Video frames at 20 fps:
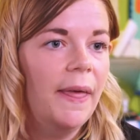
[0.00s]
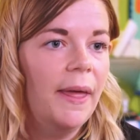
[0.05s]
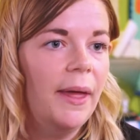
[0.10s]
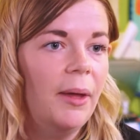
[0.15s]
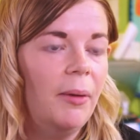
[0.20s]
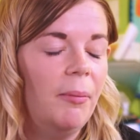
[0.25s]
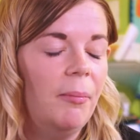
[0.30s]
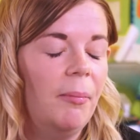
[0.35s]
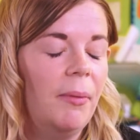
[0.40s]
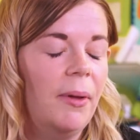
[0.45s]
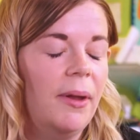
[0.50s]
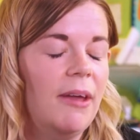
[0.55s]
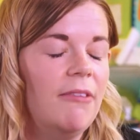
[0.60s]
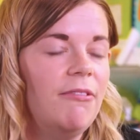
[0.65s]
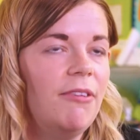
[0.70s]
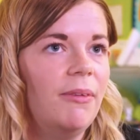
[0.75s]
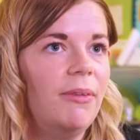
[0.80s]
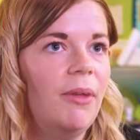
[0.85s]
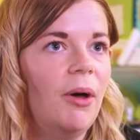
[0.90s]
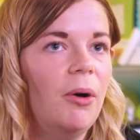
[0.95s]
And I
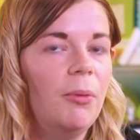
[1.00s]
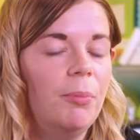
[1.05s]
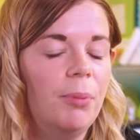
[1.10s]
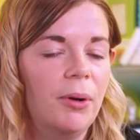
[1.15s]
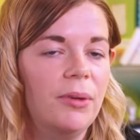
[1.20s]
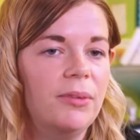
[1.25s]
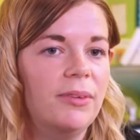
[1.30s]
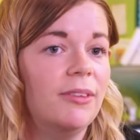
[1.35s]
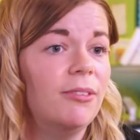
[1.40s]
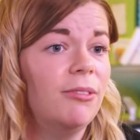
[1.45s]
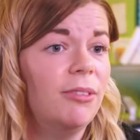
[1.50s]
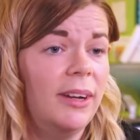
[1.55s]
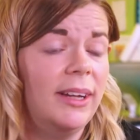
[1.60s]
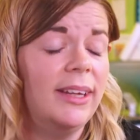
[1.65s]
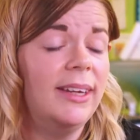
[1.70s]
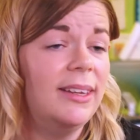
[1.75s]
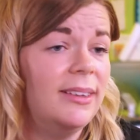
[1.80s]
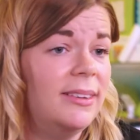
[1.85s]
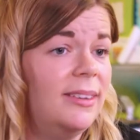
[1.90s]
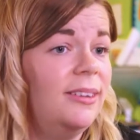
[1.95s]
found the whole process really
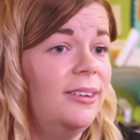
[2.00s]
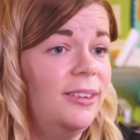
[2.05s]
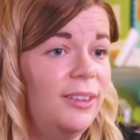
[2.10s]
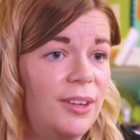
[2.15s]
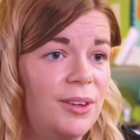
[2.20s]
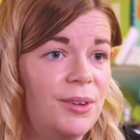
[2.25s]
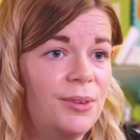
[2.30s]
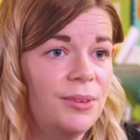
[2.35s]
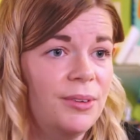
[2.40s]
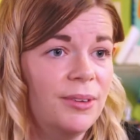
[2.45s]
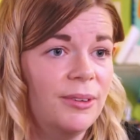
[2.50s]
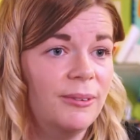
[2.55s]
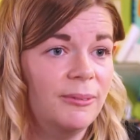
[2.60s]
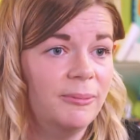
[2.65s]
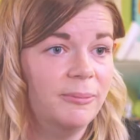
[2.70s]
easy to use.